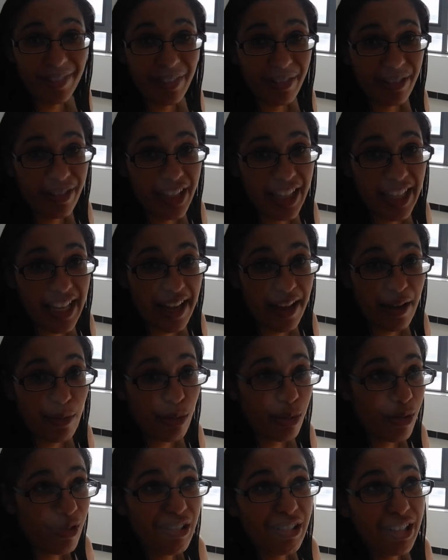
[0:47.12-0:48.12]
go to the
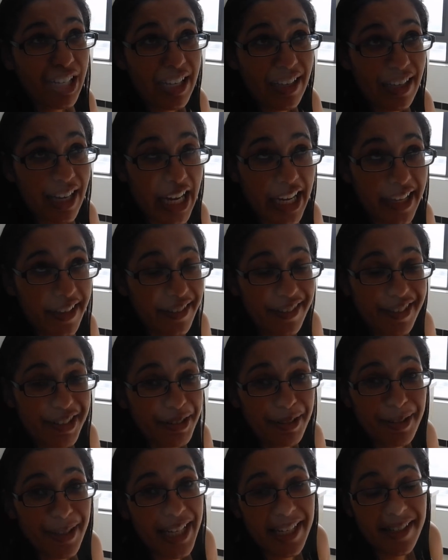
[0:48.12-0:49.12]
airport. I
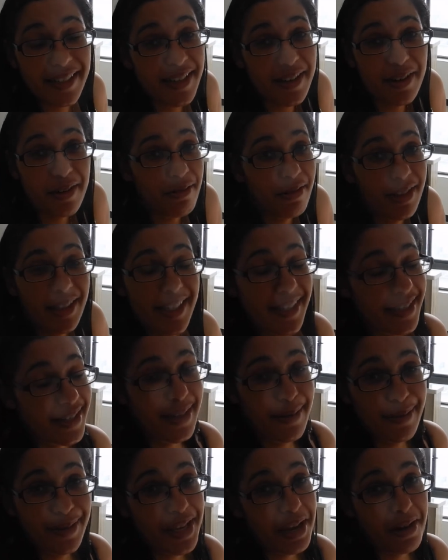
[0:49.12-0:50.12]
don't actually know what the
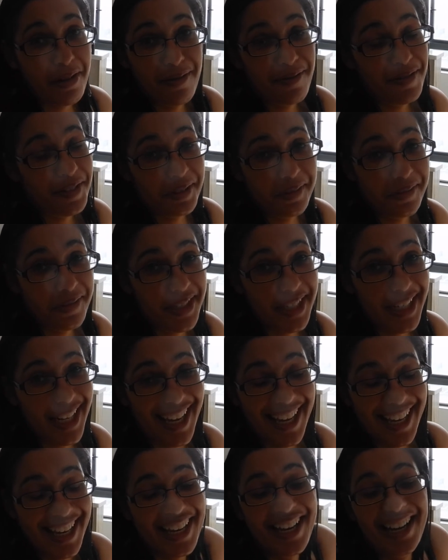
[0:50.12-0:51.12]
steps are involved
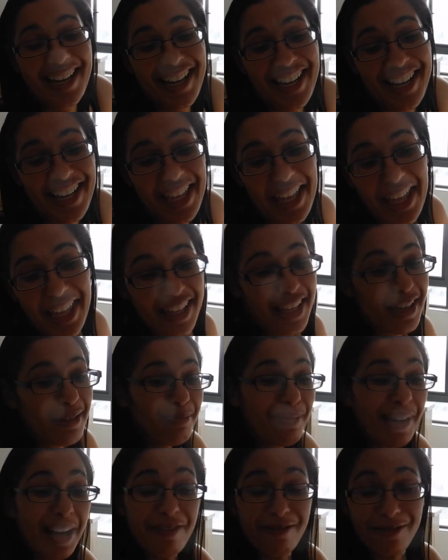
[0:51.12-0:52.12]
today.
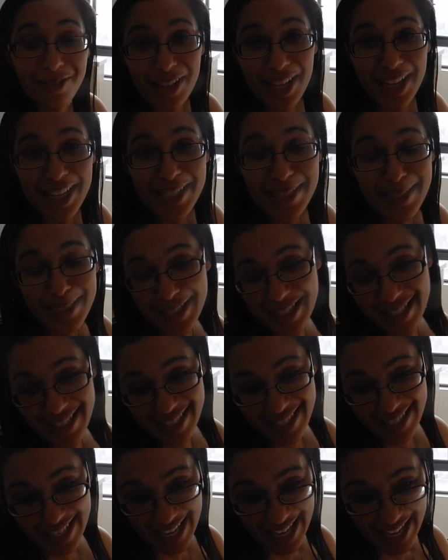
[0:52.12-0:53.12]
My flight is
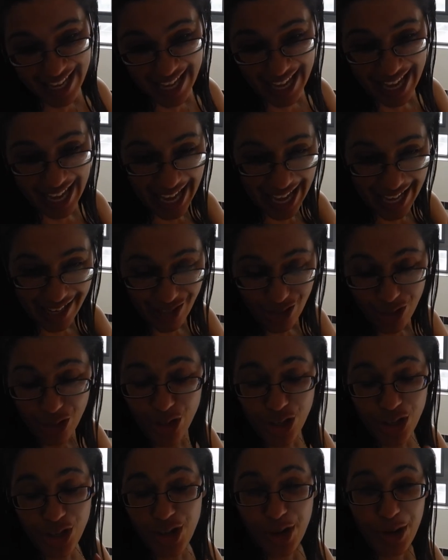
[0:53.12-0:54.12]
at
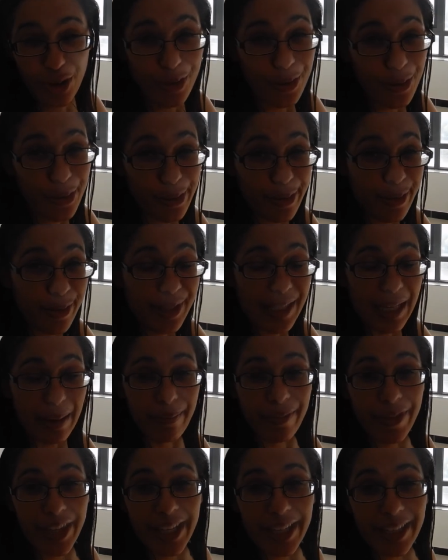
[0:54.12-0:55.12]
2
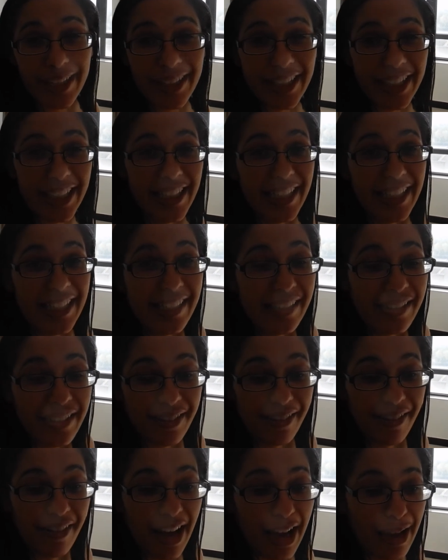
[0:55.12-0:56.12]
something, so
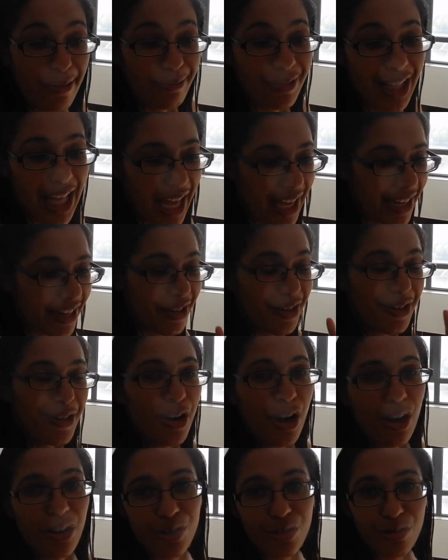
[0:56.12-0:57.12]
I'm like
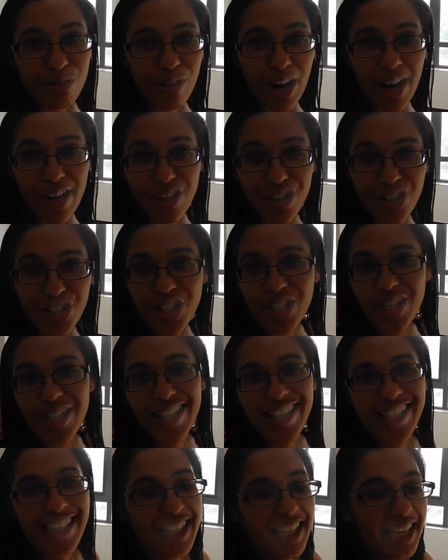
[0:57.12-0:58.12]
not rushed.
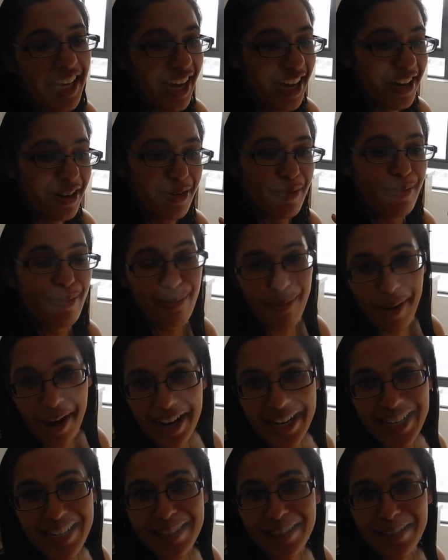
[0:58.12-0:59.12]
I don't
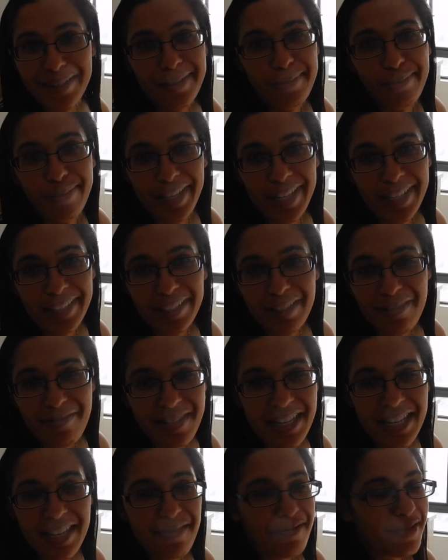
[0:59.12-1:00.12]
mind that I'm being left
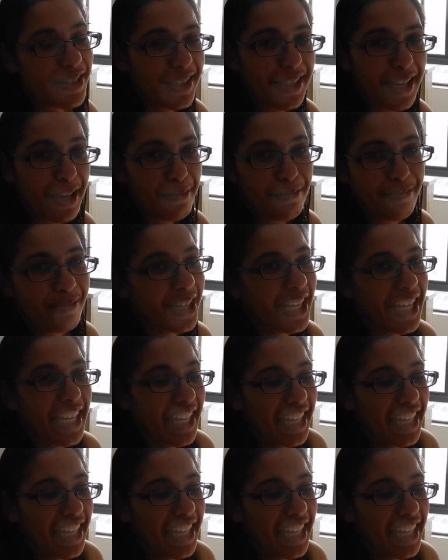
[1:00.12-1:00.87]
here for some